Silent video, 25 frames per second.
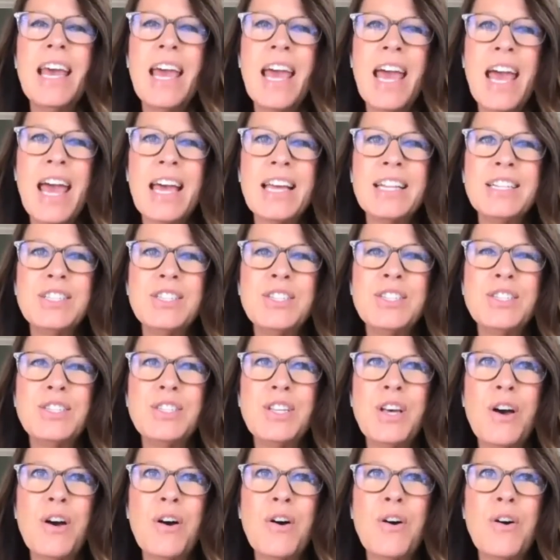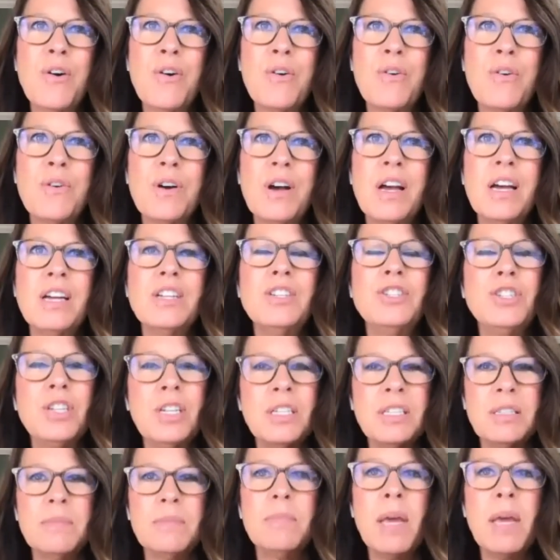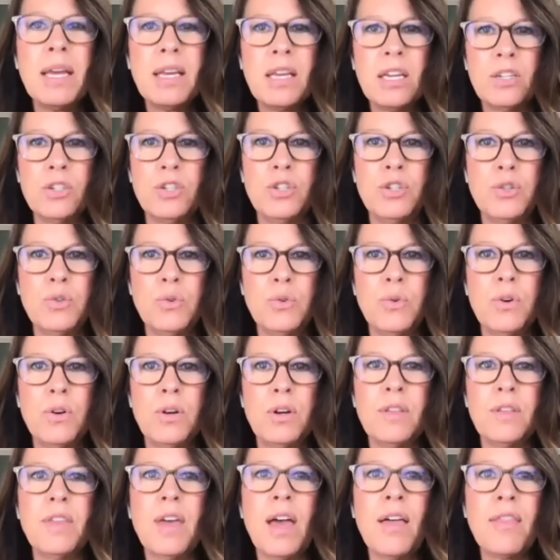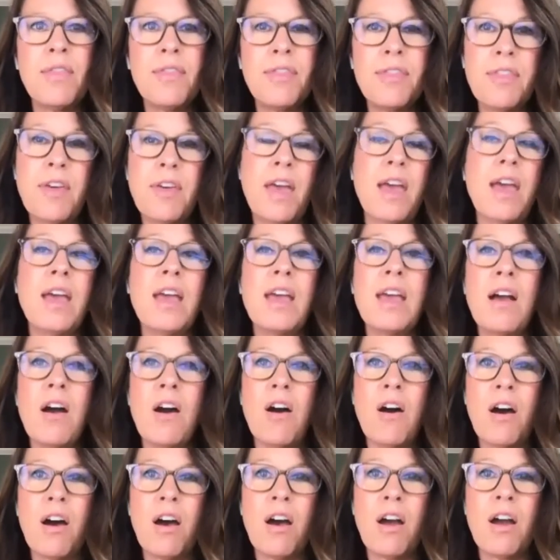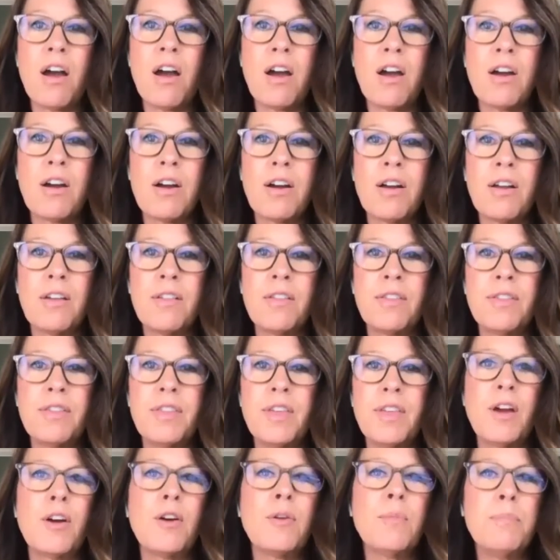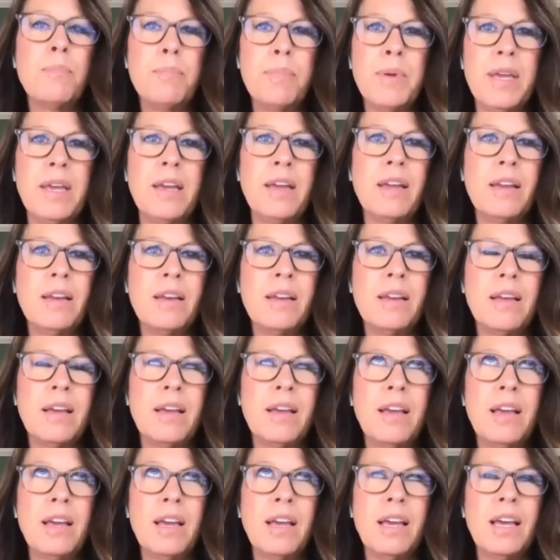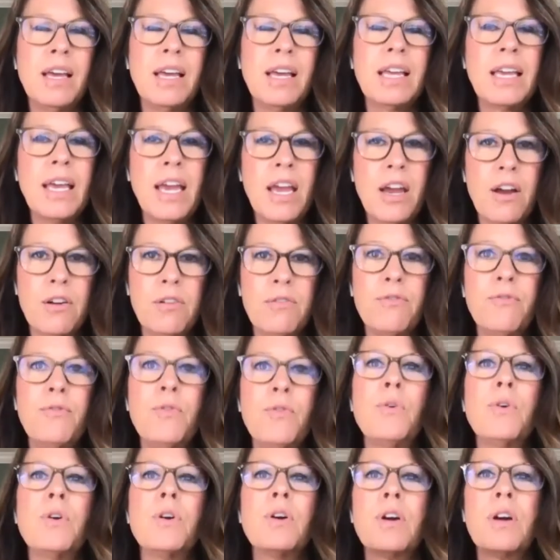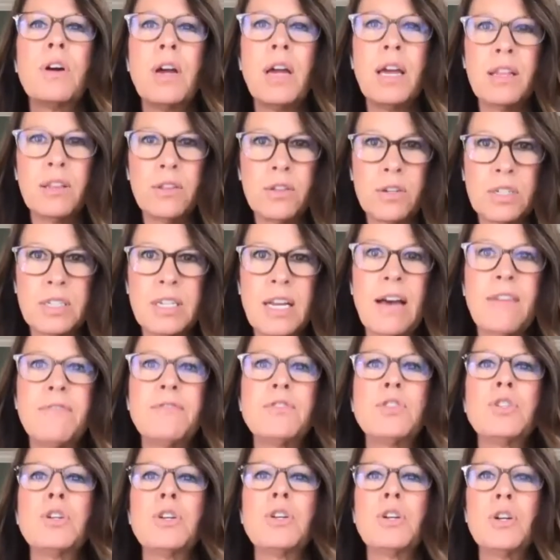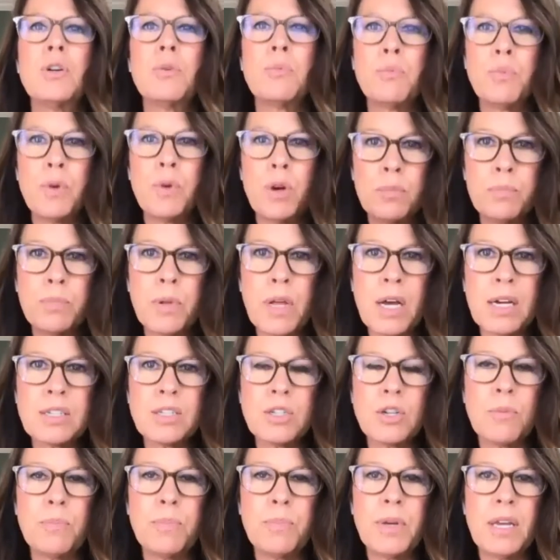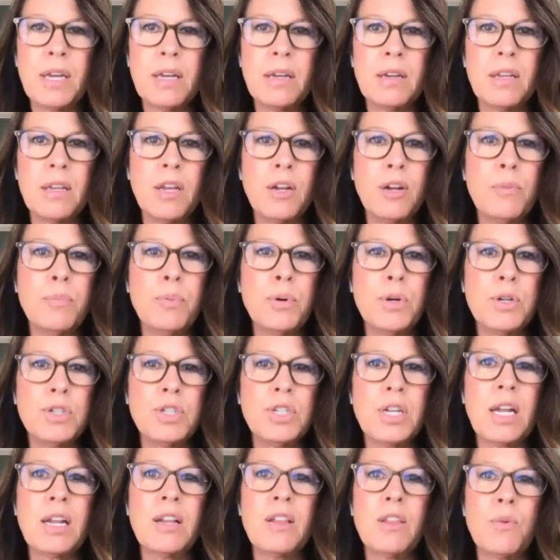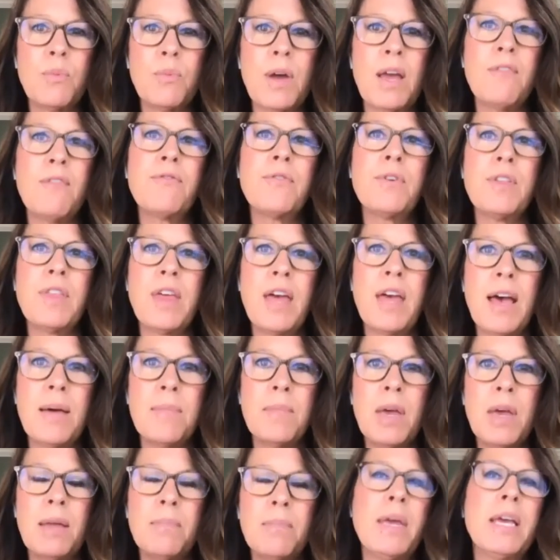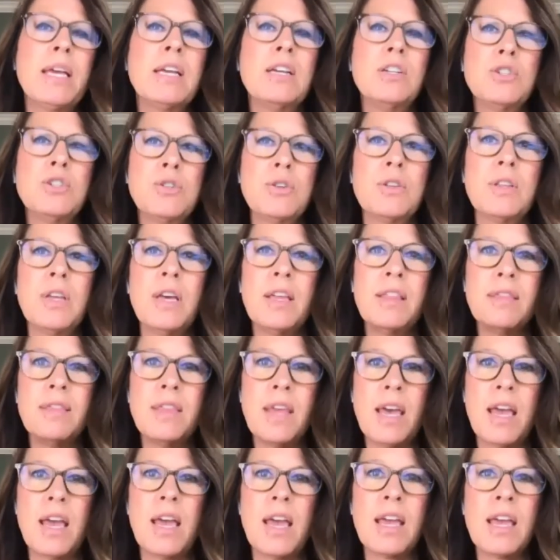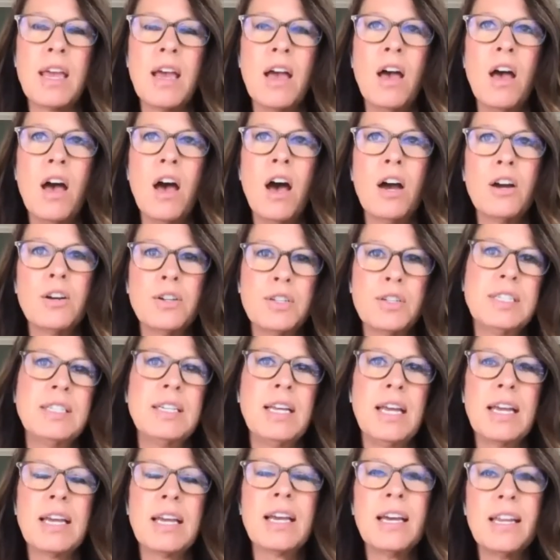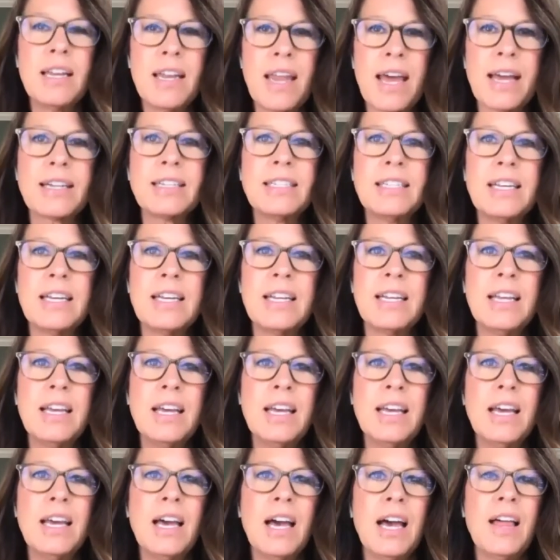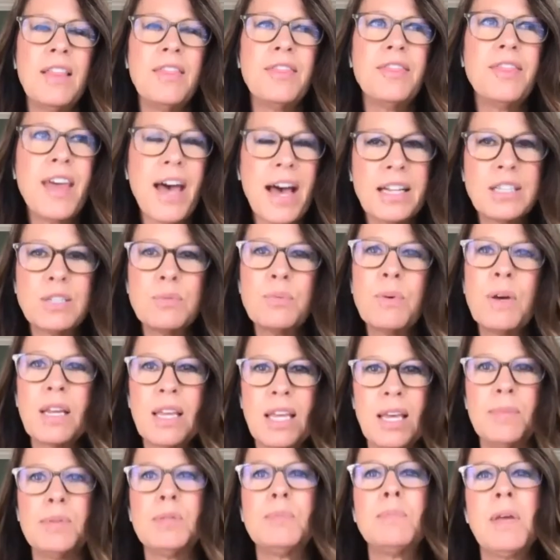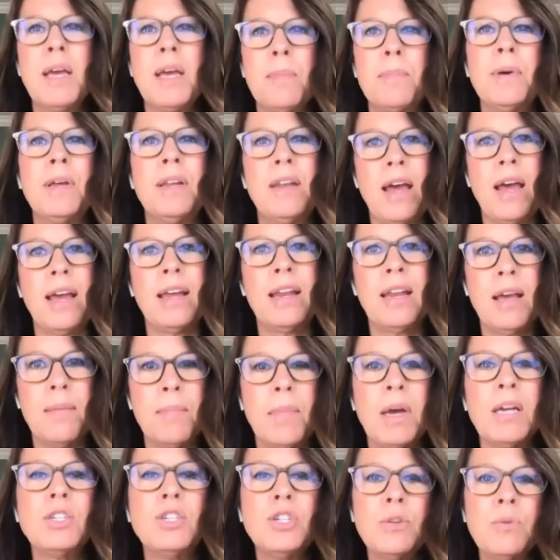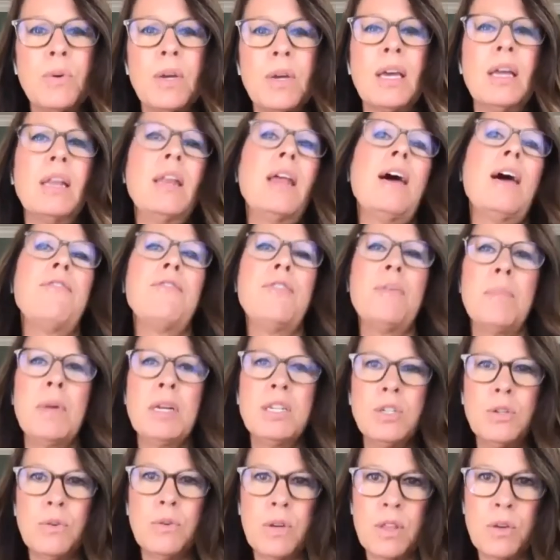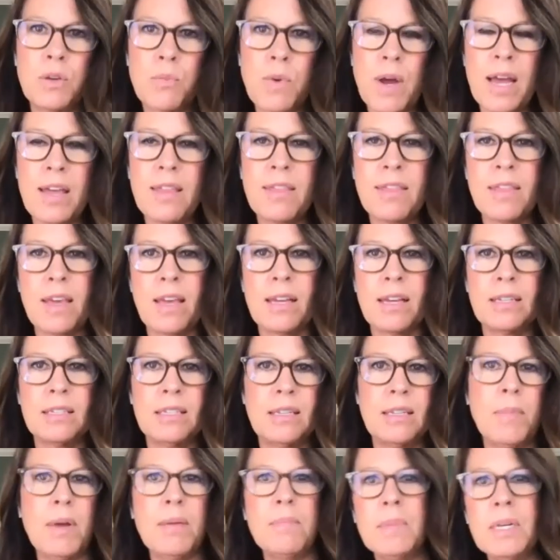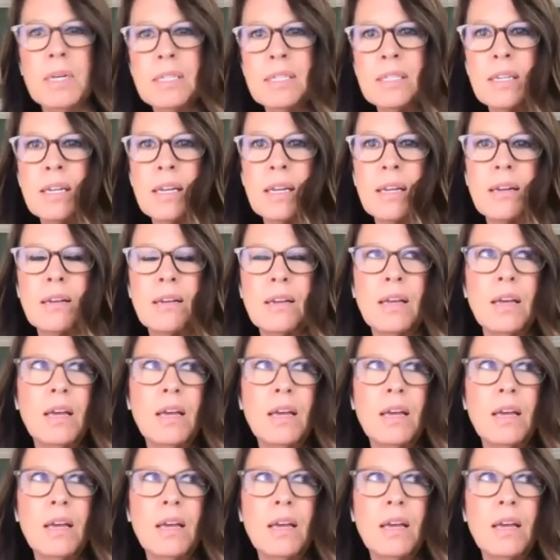And so just making sure that they're being cared for and looked after, roadblocks are being, you know, pushed out of the way for them, and making sure that they are staying connected. That's what keeps me up at night. Am I doing enough? Am I doing the right things? Am I missing?